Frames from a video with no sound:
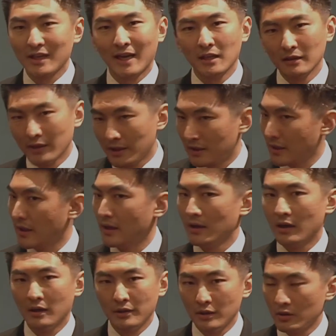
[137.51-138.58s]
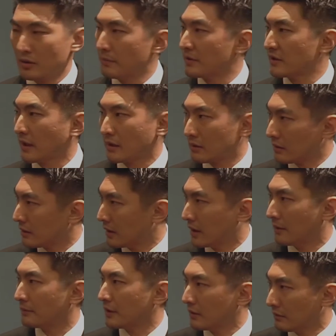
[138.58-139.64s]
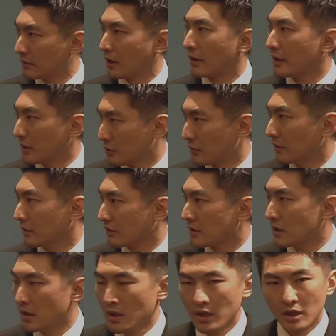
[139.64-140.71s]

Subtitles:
kind of like the standard target drills.